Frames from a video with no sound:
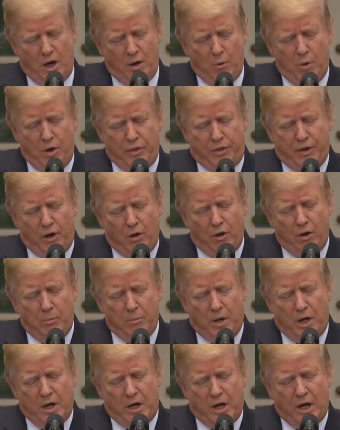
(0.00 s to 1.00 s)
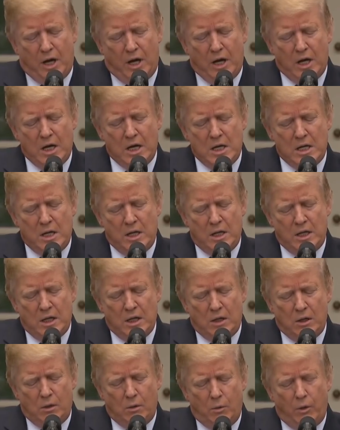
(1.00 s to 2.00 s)
I went there on Monday.
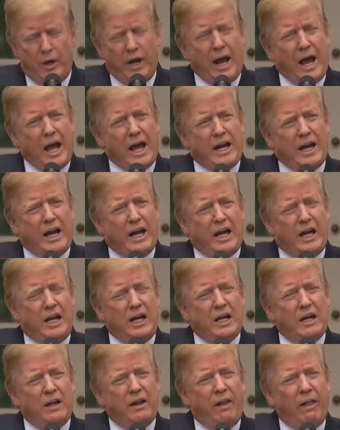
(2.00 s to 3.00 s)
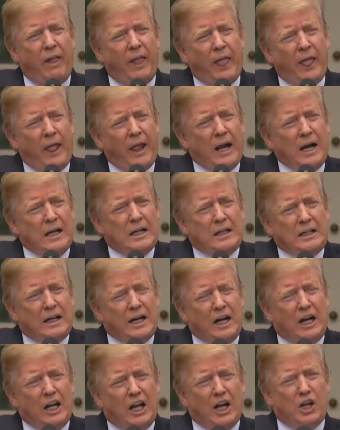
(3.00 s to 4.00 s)
We had an
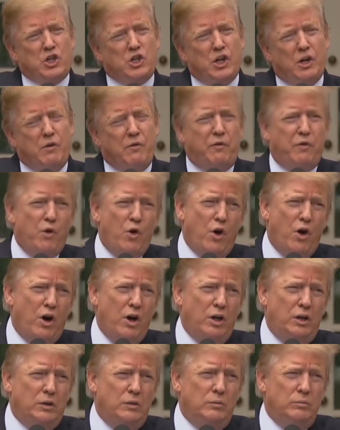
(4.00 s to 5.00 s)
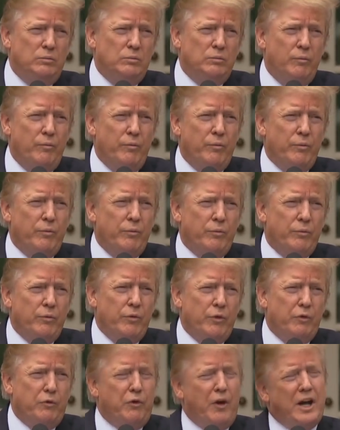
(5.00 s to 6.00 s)
election for
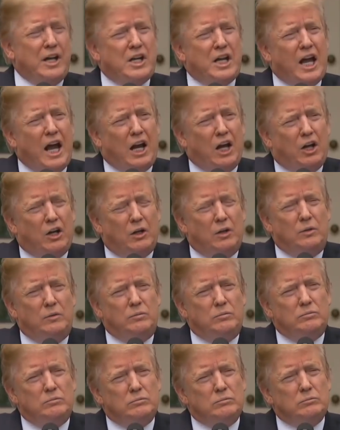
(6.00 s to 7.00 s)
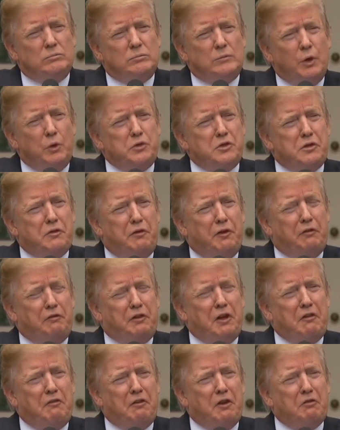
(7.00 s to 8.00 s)
Fred Keller. It was a
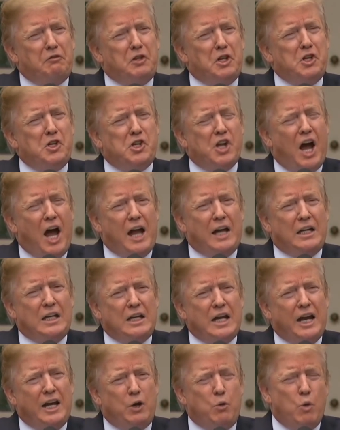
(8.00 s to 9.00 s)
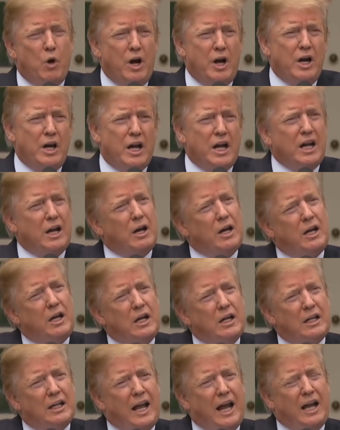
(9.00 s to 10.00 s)
50-50 shot, and he won in
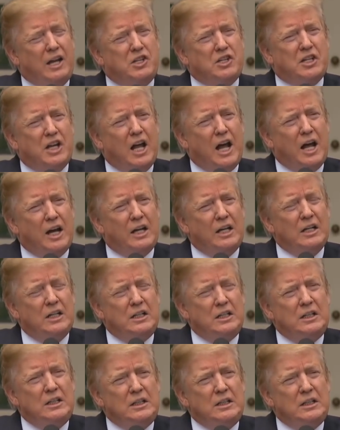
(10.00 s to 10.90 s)
a landslide.